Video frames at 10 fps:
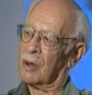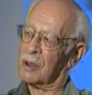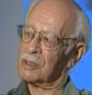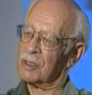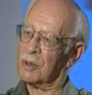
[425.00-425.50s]

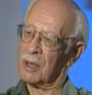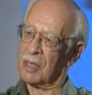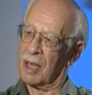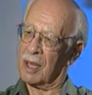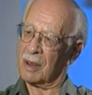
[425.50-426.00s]
course of
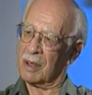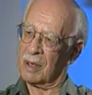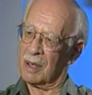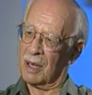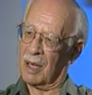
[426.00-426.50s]
doing that,
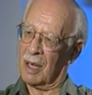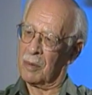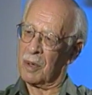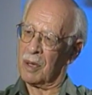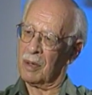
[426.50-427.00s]
I,
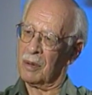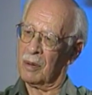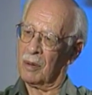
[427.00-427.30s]
be,